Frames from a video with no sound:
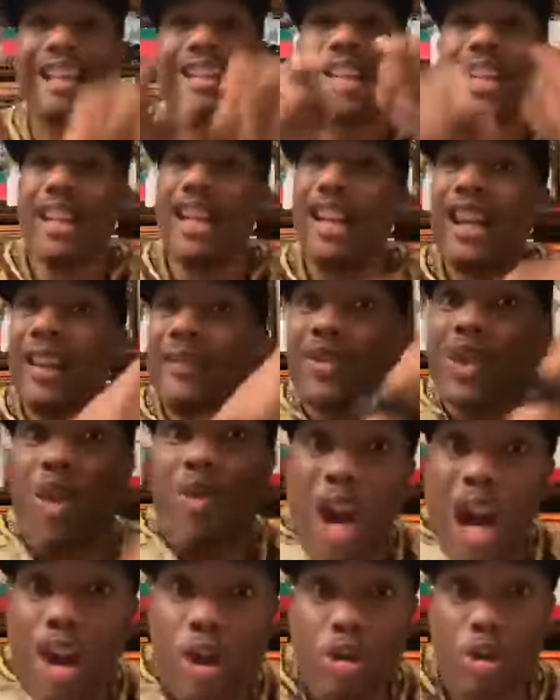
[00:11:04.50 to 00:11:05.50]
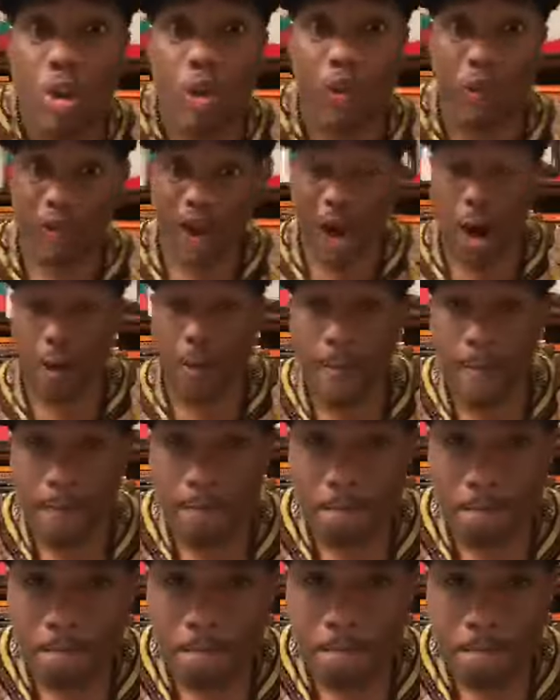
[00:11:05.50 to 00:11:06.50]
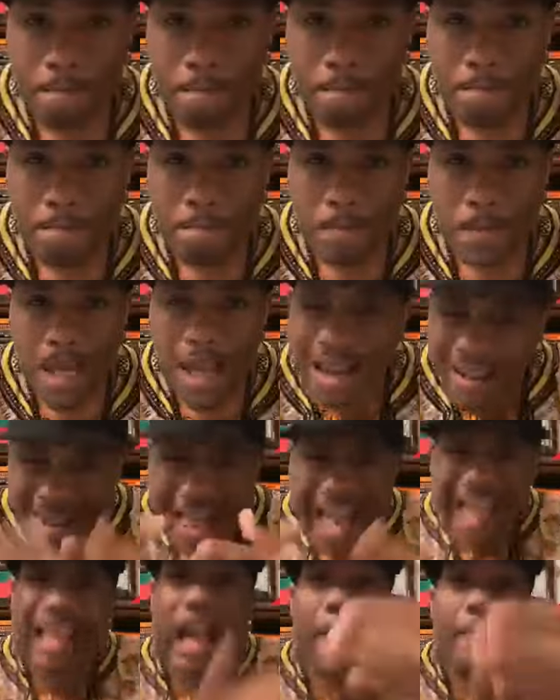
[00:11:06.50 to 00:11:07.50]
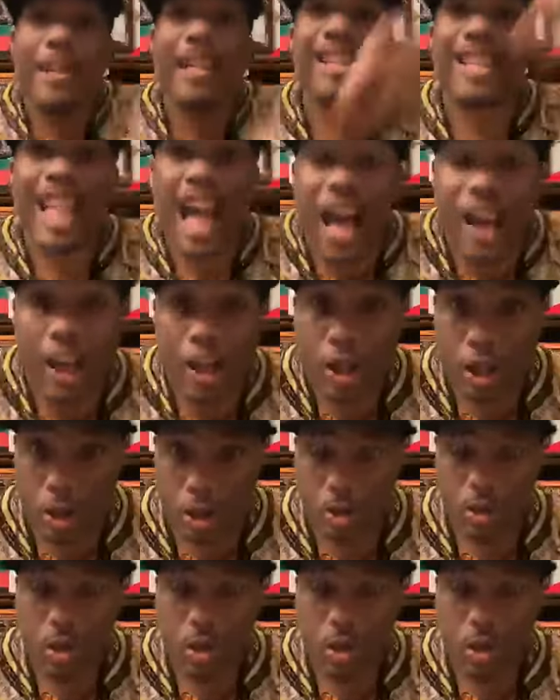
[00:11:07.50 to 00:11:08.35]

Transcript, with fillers: to leave the real truth out. Like I've been telling you